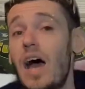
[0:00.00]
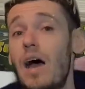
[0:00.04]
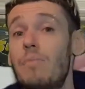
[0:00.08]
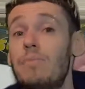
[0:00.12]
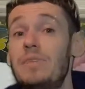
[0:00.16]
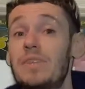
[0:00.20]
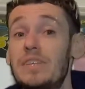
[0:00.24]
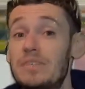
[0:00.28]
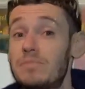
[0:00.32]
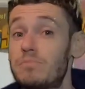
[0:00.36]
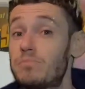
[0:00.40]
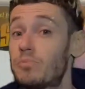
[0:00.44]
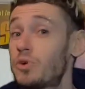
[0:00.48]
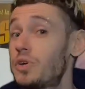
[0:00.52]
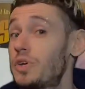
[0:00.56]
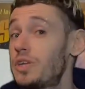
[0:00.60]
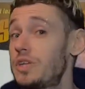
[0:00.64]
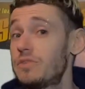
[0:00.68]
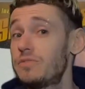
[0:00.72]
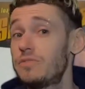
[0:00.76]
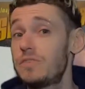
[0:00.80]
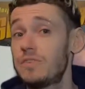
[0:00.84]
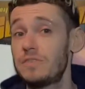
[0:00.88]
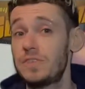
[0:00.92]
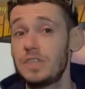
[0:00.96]
This
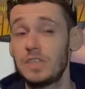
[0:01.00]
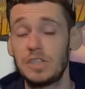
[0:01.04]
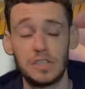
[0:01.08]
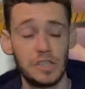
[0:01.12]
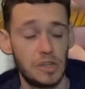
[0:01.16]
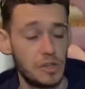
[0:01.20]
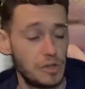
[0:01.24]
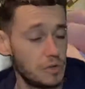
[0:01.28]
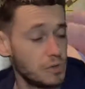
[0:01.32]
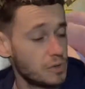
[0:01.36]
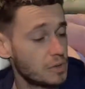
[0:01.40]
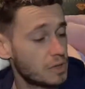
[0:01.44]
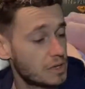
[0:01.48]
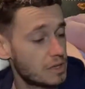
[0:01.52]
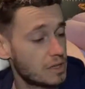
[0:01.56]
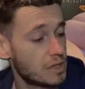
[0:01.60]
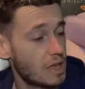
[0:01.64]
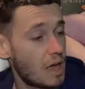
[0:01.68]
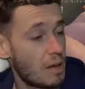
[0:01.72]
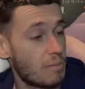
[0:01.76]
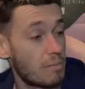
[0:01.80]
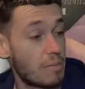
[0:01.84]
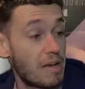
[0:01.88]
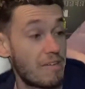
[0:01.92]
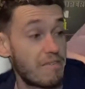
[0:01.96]
pre-New 52,
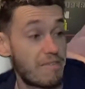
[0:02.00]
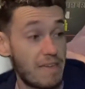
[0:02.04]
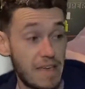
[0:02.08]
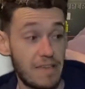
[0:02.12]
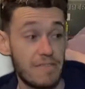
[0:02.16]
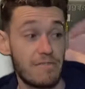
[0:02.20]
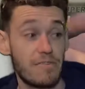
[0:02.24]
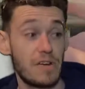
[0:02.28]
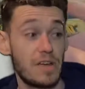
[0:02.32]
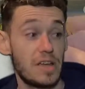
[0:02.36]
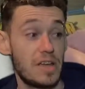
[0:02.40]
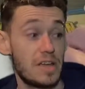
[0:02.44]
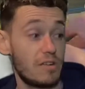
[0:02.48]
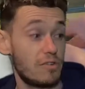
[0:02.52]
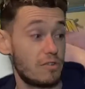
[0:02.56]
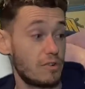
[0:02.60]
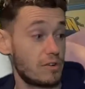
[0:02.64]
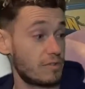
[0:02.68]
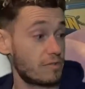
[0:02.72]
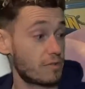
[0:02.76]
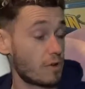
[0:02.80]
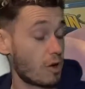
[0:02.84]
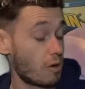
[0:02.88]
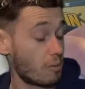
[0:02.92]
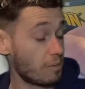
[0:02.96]
my favourite era
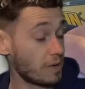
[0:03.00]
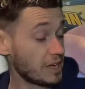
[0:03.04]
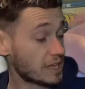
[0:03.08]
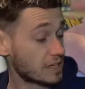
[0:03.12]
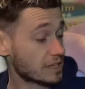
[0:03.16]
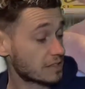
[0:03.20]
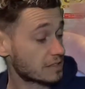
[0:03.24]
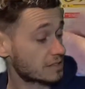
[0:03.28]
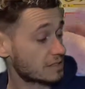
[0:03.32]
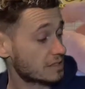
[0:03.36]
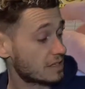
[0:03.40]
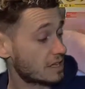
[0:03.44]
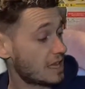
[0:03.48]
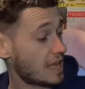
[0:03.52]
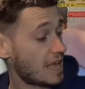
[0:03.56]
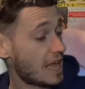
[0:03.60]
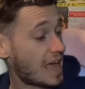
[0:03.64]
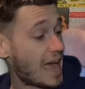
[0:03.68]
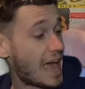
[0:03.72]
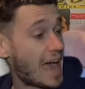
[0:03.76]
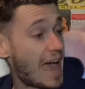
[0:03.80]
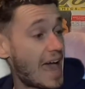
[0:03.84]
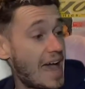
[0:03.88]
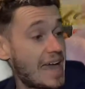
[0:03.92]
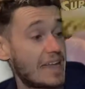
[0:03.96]
of comics.
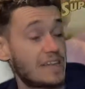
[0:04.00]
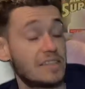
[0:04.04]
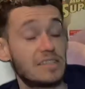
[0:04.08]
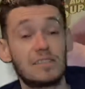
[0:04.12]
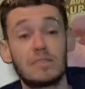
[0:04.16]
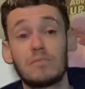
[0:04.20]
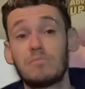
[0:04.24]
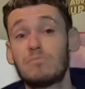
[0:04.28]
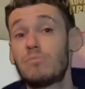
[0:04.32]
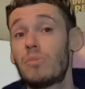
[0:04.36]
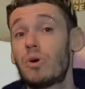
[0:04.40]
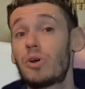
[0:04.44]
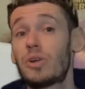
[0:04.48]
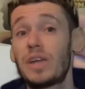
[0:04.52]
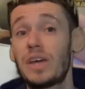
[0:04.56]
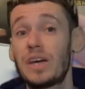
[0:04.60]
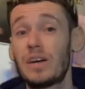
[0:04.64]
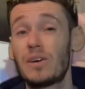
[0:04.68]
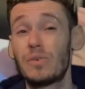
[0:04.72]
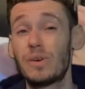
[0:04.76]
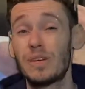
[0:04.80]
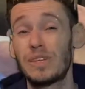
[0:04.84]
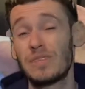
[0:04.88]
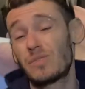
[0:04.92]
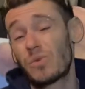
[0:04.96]
And
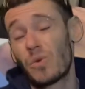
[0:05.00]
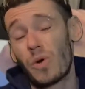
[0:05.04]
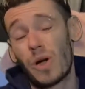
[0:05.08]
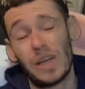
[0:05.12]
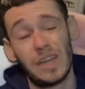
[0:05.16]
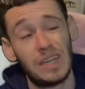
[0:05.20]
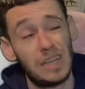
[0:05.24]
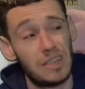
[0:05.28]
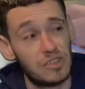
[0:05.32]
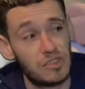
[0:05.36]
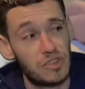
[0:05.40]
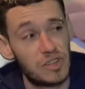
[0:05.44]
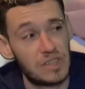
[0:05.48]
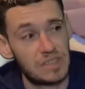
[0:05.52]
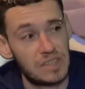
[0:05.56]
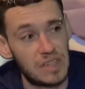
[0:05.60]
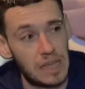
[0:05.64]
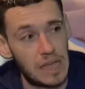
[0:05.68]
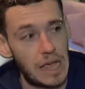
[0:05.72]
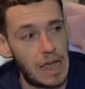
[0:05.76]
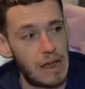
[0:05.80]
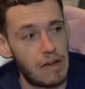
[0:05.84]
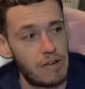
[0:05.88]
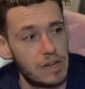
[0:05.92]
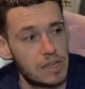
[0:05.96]
Mon-El is quite an interesting
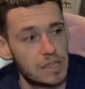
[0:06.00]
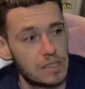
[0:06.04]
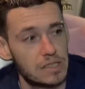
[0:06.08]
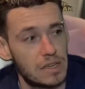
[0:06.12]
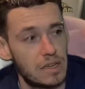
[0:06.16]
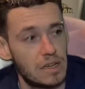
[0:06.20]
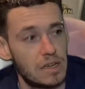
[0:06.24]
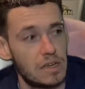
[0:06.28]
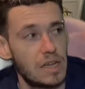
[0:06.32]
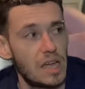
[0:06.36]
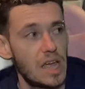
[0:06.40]
character,